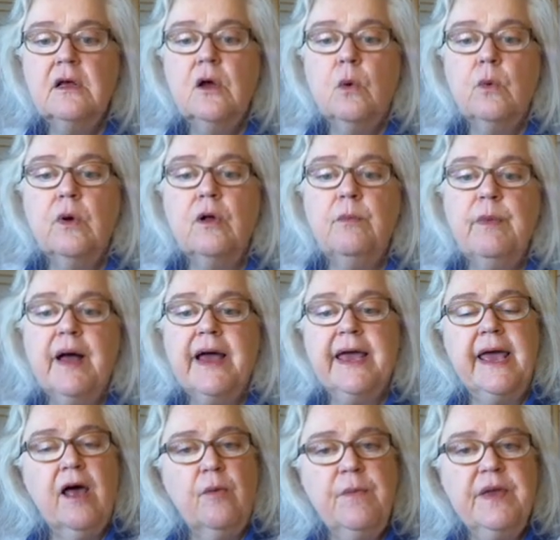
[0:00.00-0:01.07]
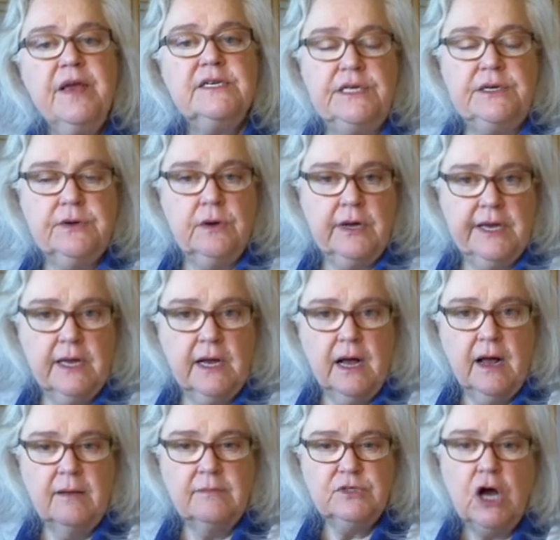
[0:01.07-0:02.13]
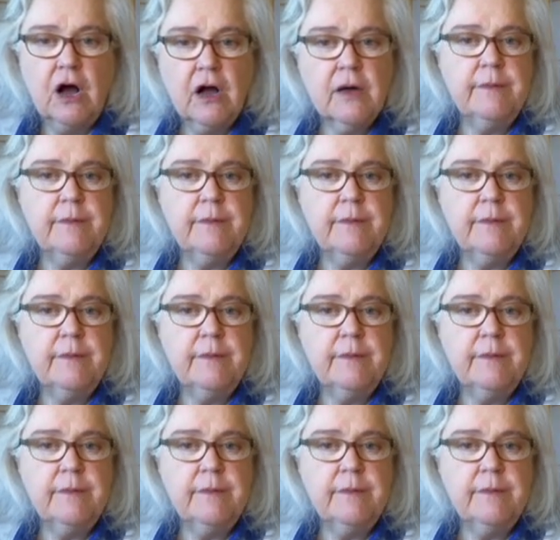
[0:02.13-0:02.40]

Well, by helping to talk